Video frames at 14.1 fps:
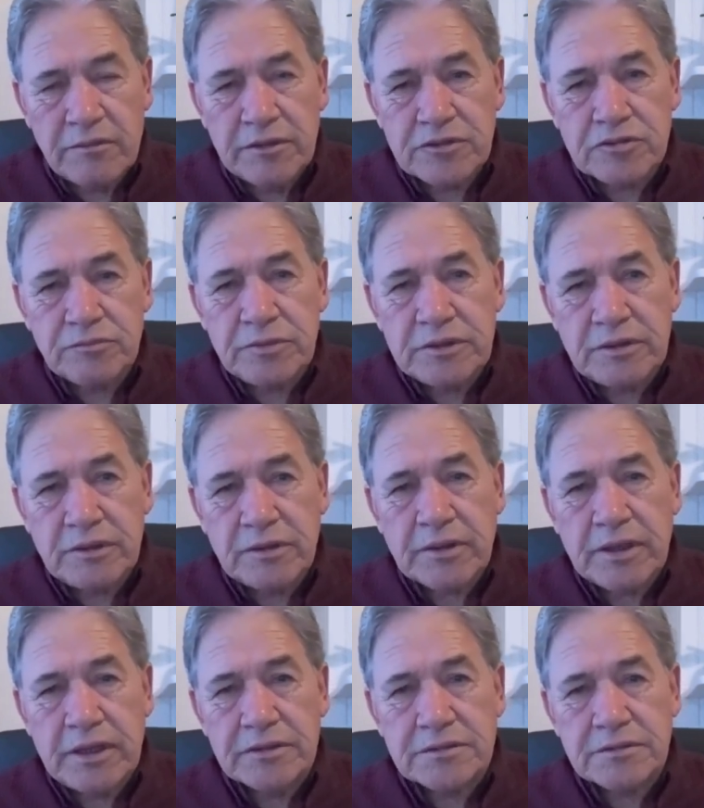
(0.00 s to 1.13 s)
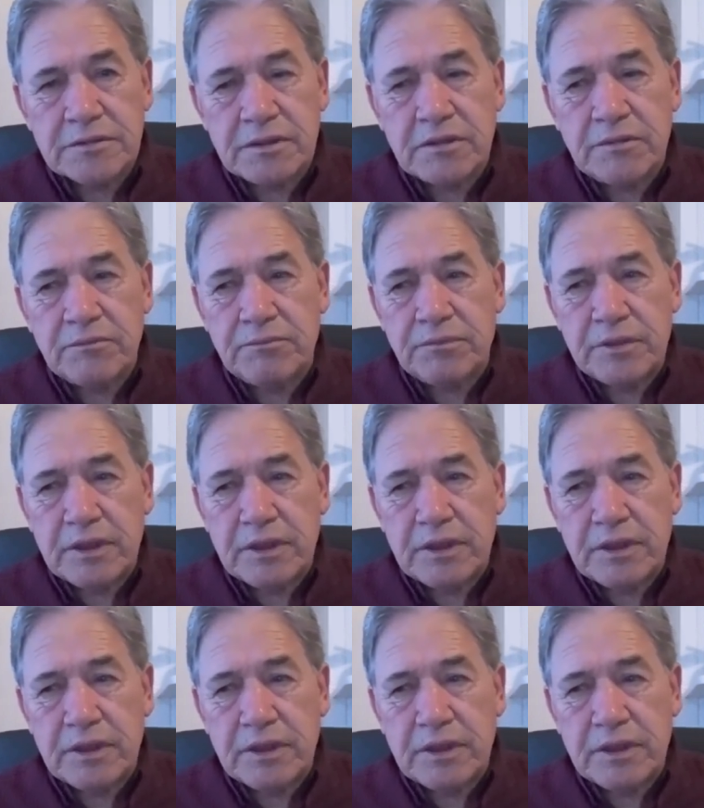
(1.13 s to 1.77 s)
Nobody should be uh, against uh,